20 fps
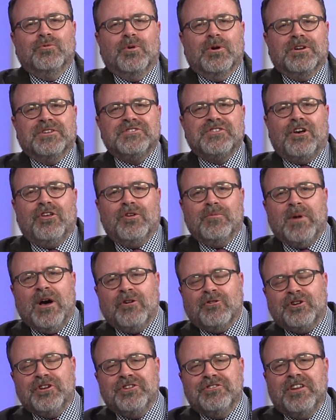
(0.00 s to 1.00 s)
where it's all
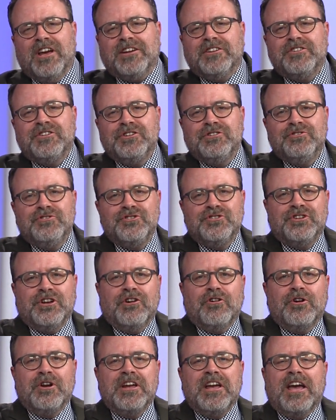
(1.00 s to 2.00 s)
about connecting,
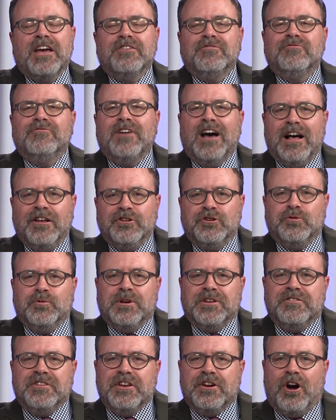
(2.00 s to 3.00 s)
sharing, and
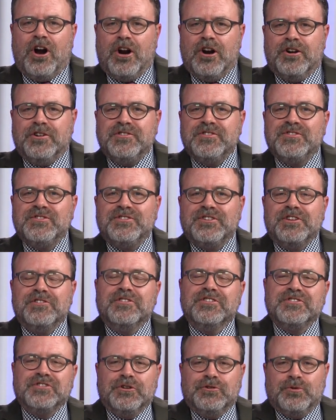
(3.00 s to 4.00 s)
valuing the arts in
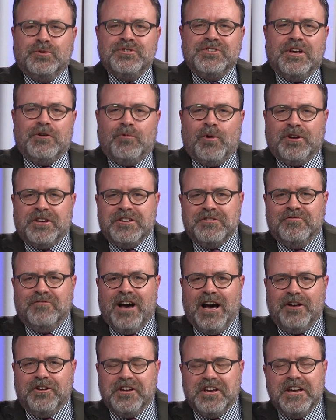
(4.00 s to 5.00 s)
the central San Joaquin
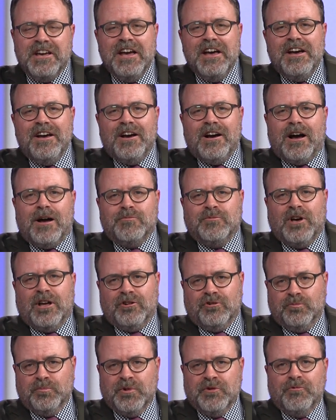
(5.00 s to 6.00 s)
Valley. I'm
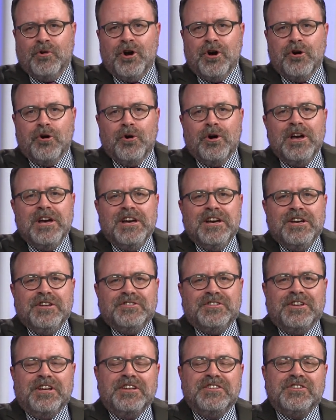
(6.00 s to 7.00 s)
Donald Munro.
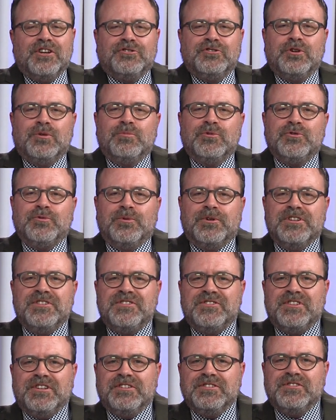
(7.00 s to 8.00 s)
Today is October
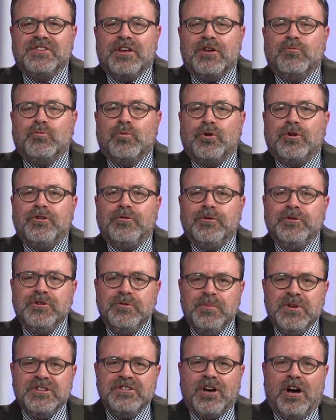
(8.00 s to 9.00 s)
26th, and we're going to
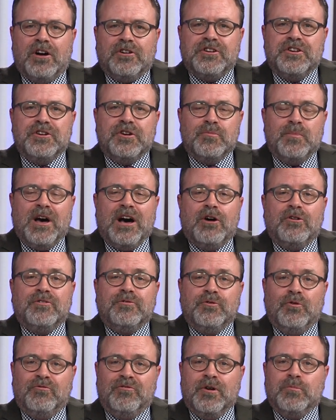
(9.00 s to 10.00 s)
be talking
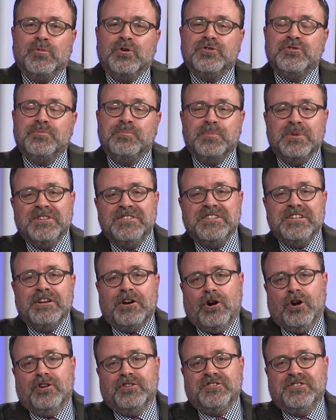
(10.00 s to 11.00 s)
about November's busy
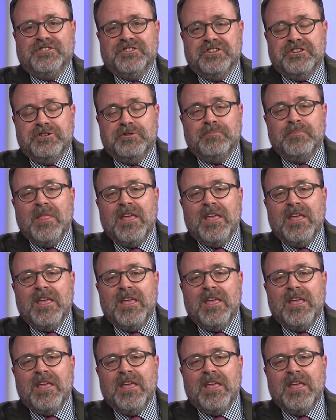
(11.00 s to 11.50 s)
art scene.